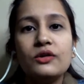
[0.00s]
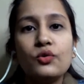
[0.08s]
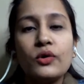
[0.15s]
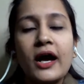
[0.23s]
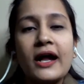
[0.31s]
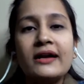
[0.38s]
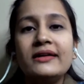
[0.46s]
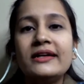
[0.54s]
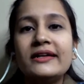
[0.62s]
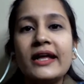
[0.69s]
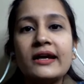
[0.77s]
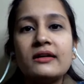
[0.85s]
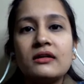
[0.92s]
You can
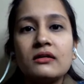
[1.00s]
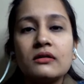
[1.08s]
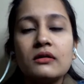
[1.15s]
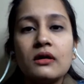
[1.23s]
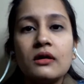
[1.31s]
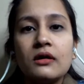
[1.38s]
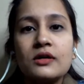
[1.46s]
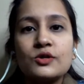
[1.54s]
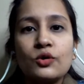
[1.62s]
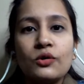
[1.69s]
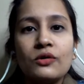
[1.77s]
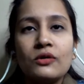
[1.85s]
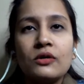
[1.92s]
detect
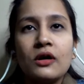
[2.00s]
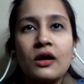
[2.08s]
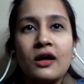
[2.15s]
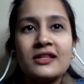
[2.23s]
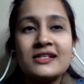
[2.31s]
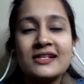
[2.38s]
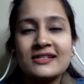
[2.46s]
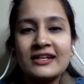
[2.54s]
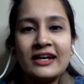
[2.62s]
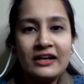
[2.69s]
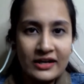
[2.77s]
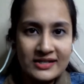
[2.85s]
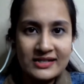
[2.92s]
this is
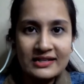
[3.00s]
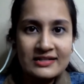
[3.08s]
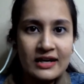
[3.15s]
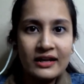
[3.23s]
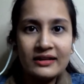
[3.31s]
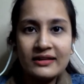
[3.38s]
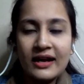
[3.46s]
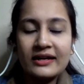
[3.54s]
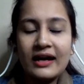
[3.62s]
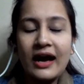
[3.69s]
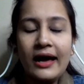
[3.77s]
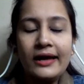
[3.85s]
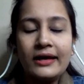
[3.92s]
an interesting study
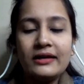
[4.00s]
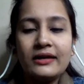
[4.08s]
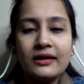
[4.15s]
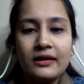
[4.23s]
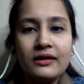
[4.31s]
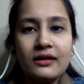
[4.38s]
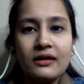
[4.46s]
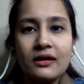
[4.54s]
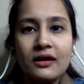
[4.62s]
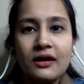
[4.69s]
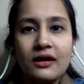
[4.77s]
that I did.